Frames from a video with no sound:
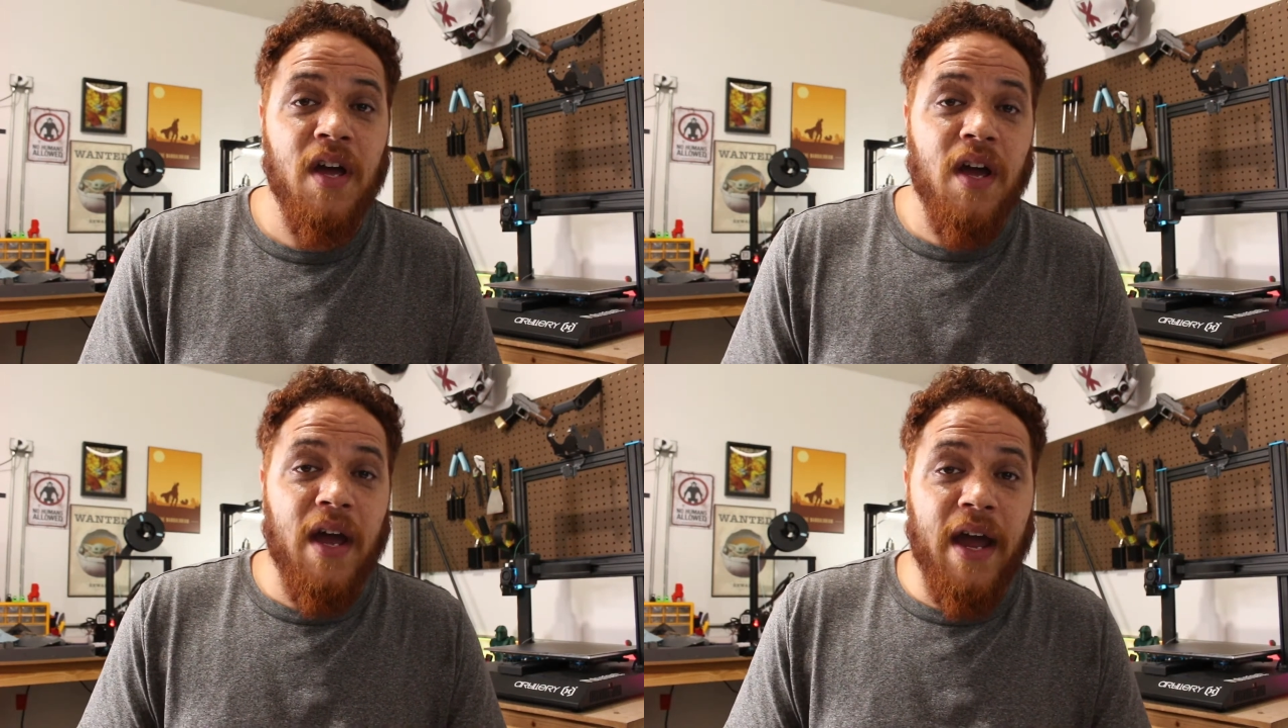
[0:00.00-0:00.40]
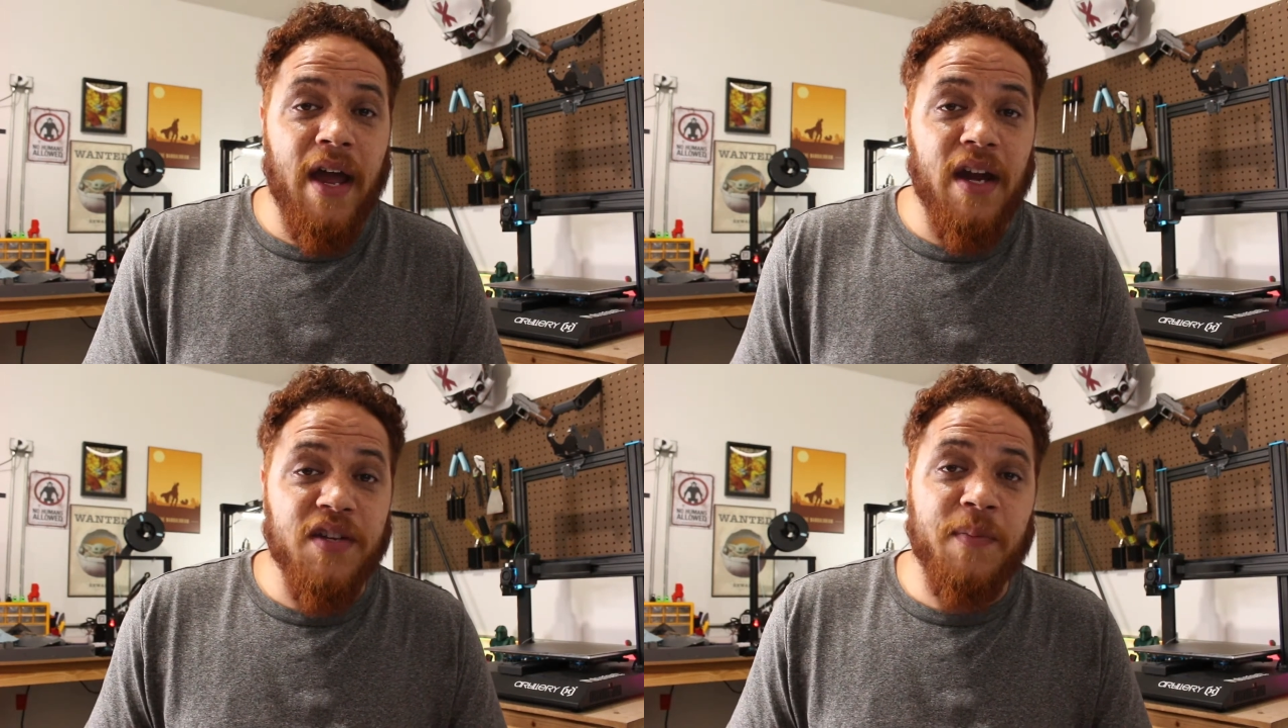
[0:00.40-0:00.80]

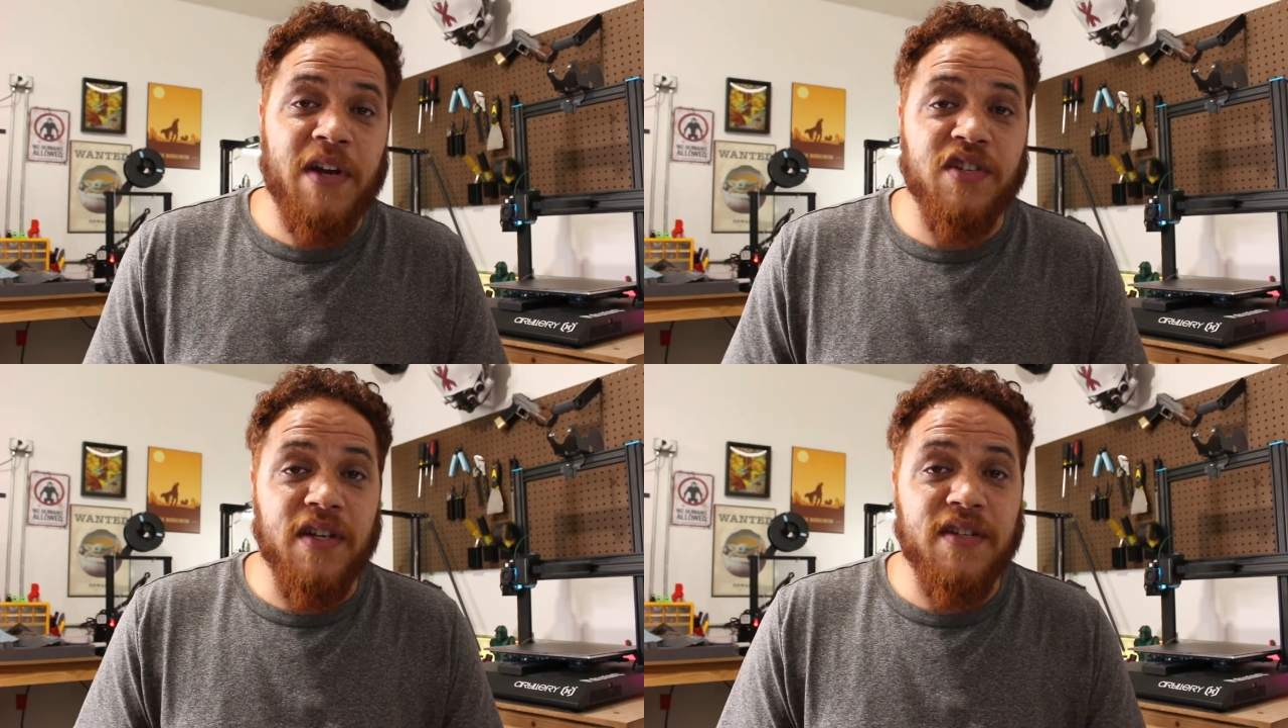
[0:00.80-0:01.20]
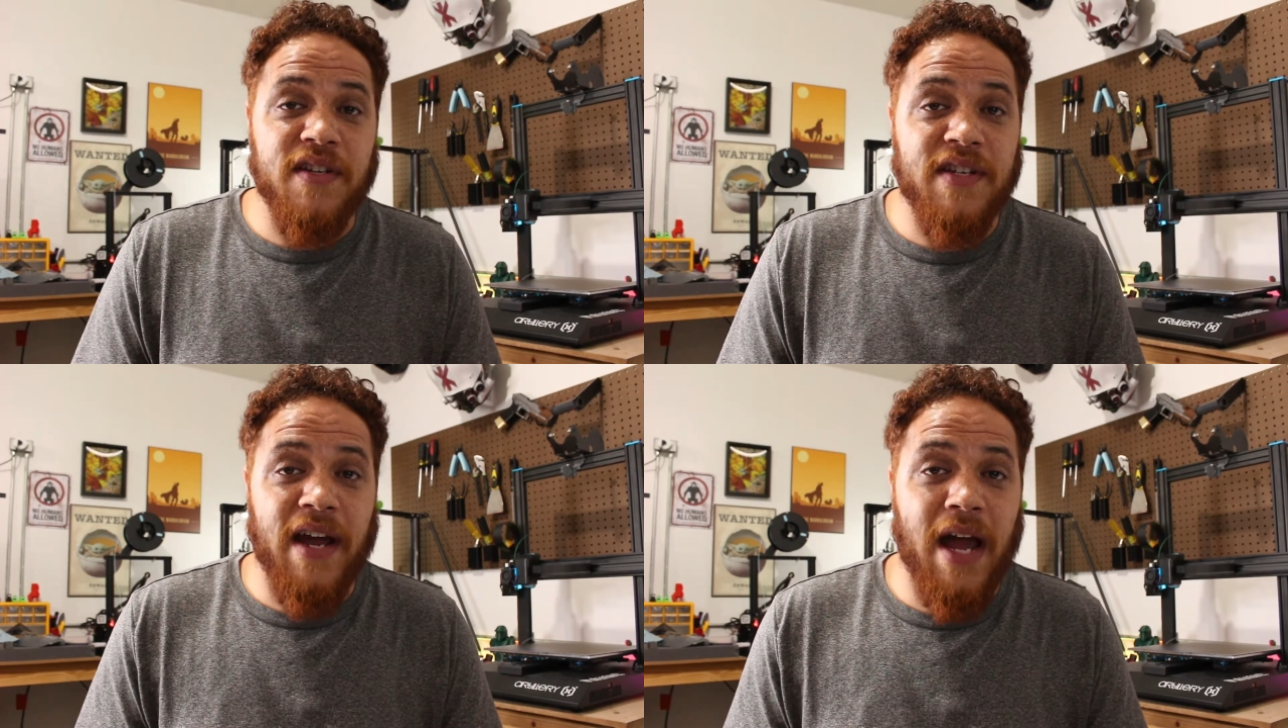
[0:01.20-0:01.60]
and especially
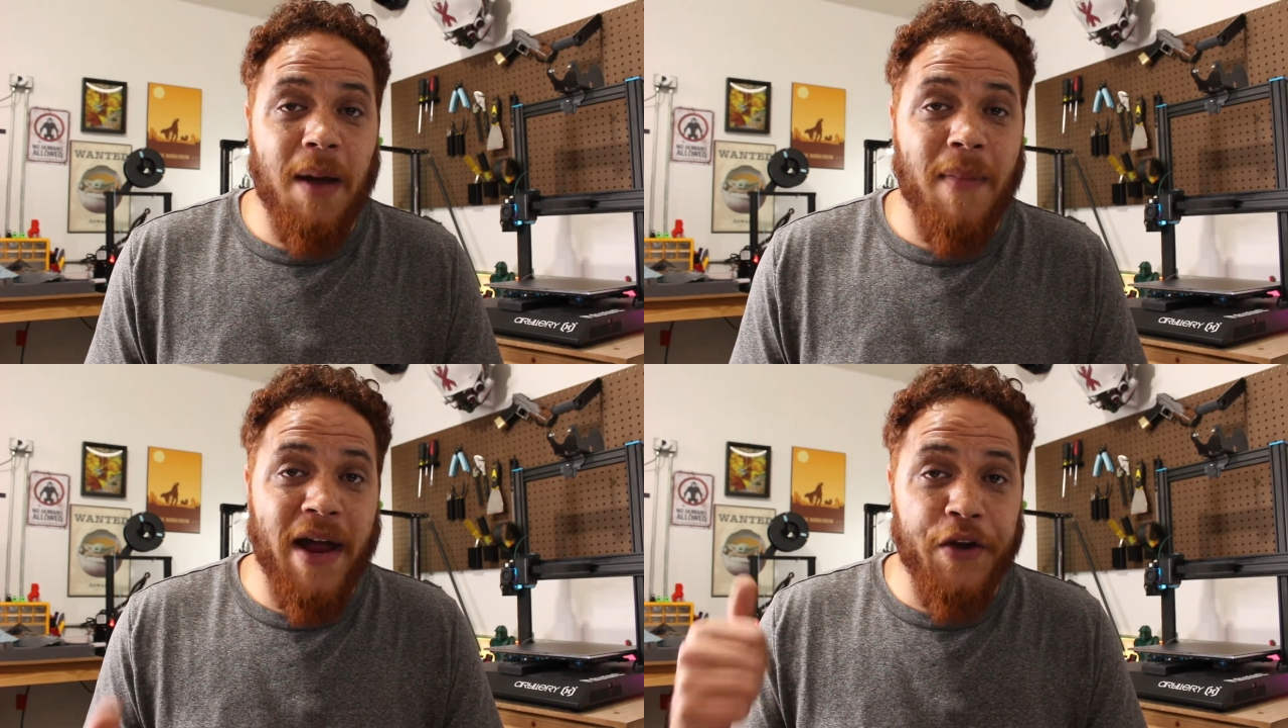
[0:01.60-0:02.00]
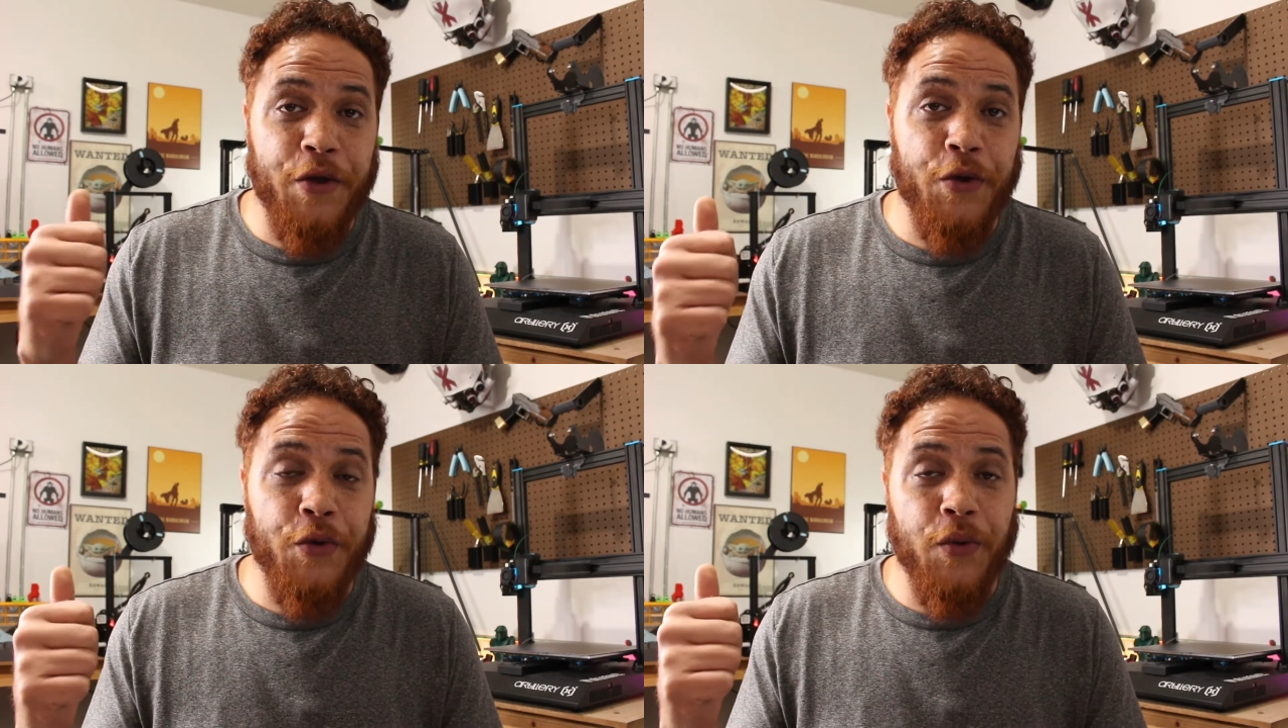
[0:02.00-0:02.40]
since I got my
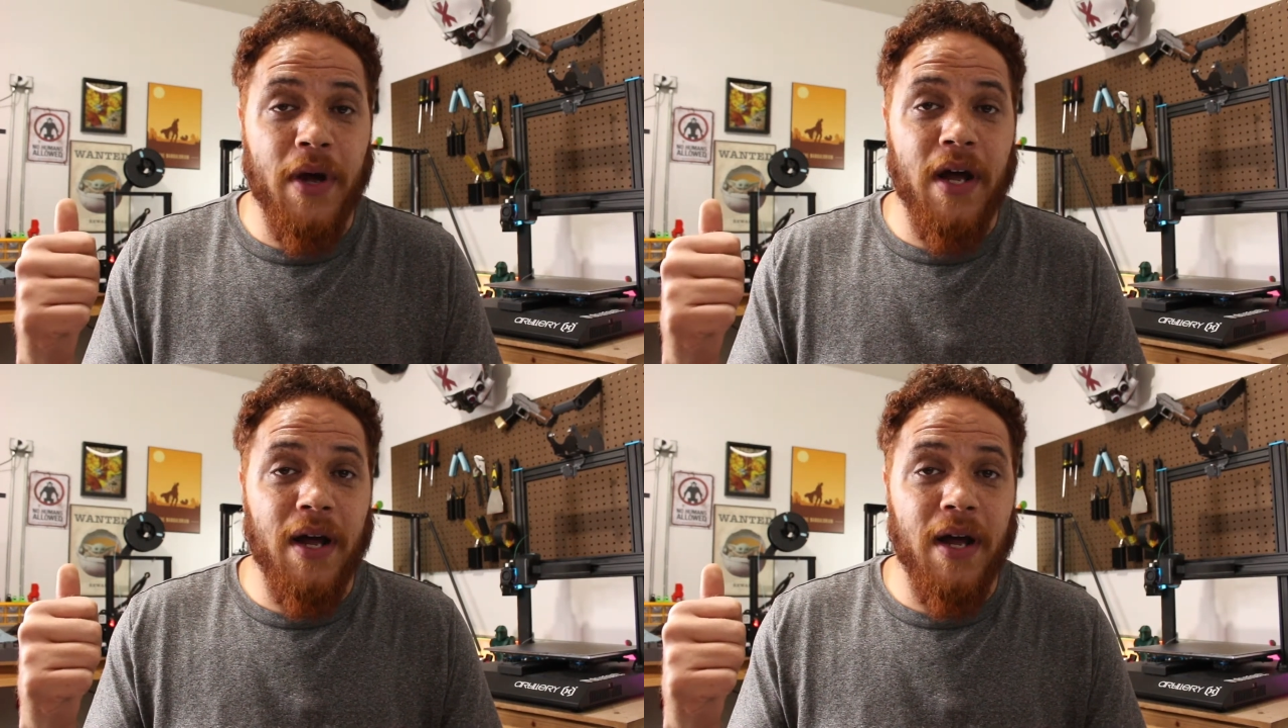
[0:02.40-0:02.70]
new